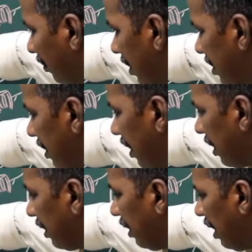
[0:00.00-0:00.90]
present near
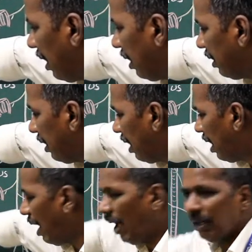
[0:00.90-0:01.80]
the
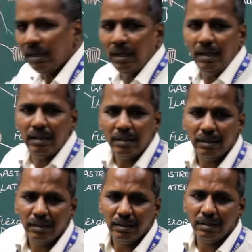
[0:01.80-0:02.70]

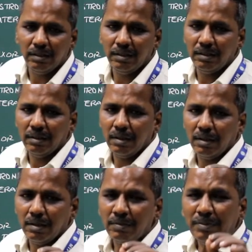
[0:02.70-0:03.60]
ankle,
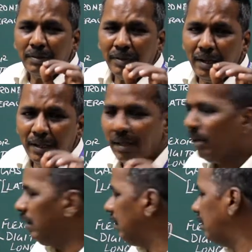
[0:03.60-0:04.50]
between
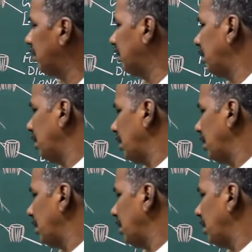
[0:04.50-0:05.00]
the